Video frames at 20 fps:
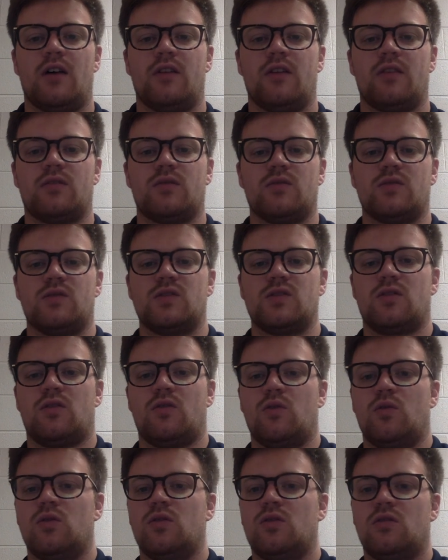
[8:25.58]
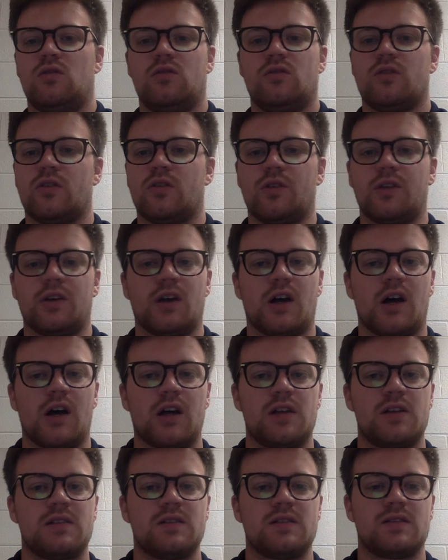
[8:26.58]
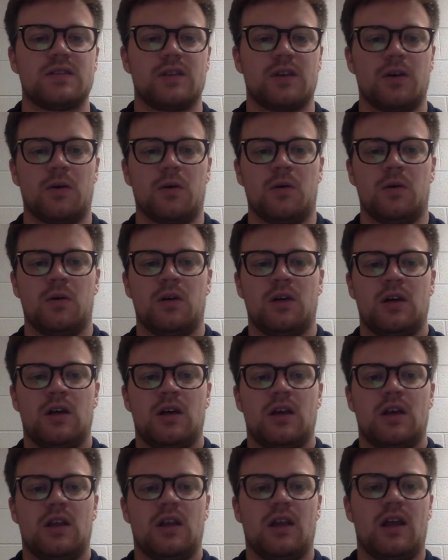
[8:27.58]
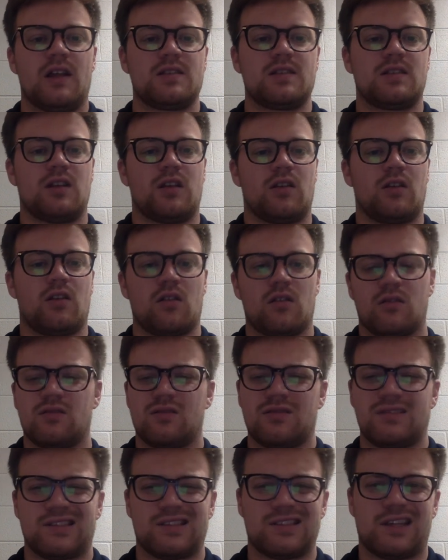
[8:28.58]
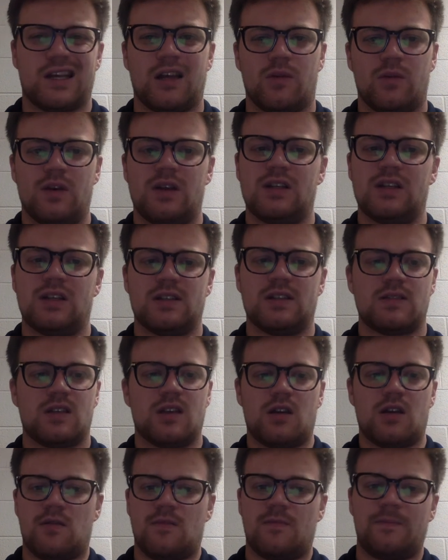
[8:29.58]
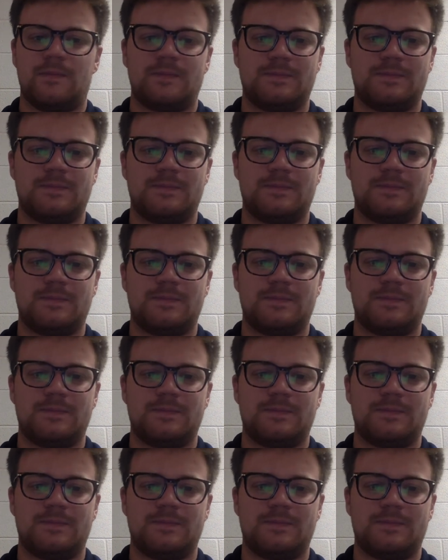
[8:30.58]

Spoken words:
through school early on. So that's another slight weakness there.